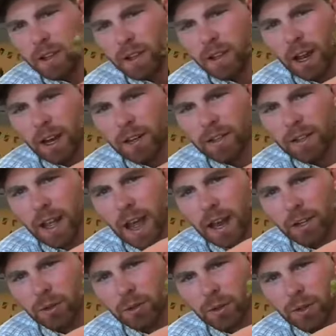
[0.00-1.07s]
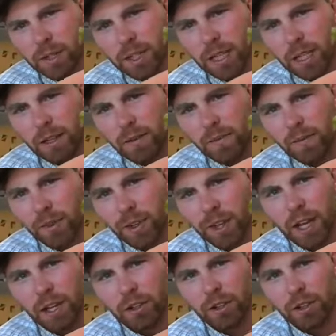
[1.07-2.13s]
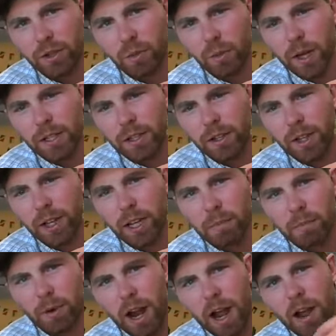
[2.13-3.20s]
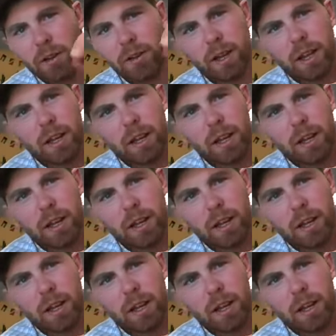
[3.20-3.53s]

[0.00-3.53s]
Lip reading: That is the actual seed. And you just wait till they get brown,